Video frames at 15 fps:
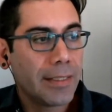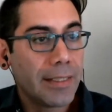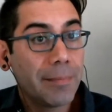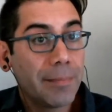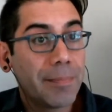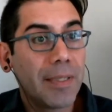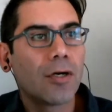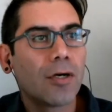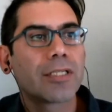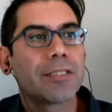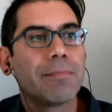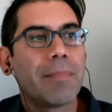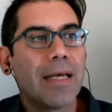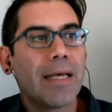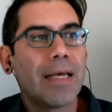deepened or
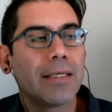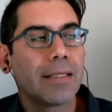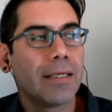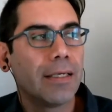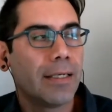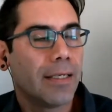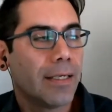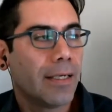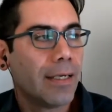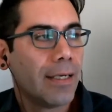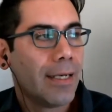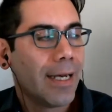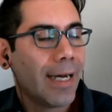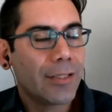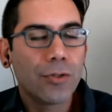expanded. Uh,
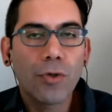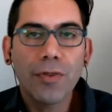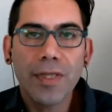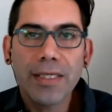I do